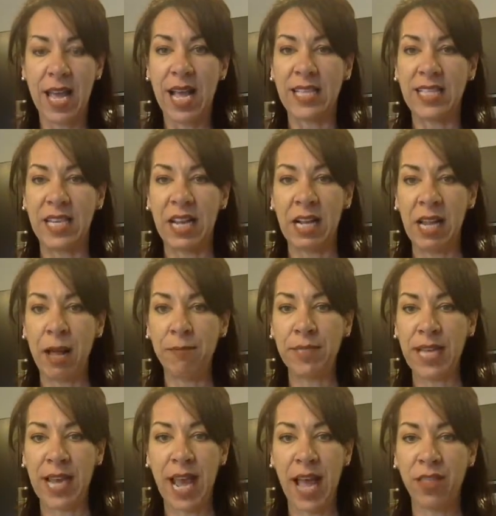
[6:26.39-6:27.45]
it's going to clump
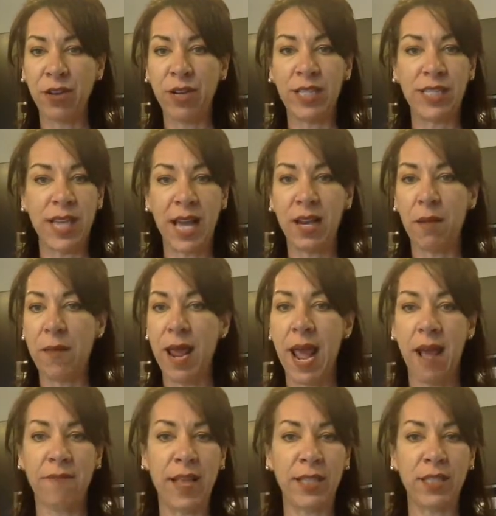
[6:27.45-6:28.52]
together and it's not going to
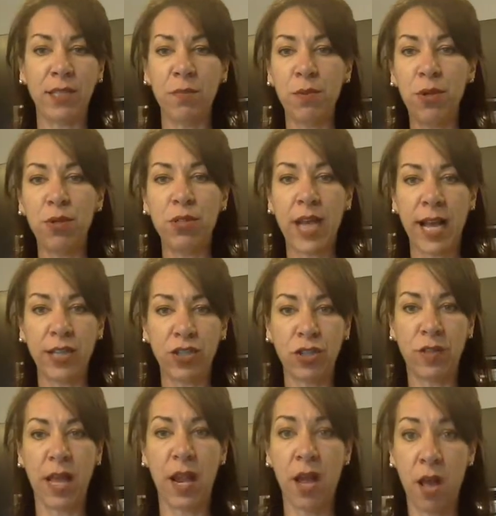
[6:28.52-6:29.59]
have that smooth
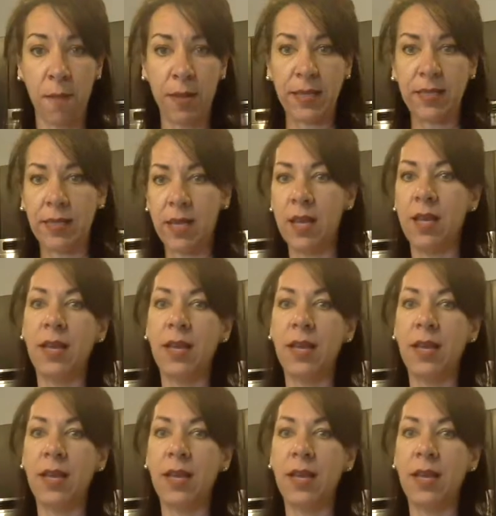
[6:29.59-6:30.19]
texture that hummus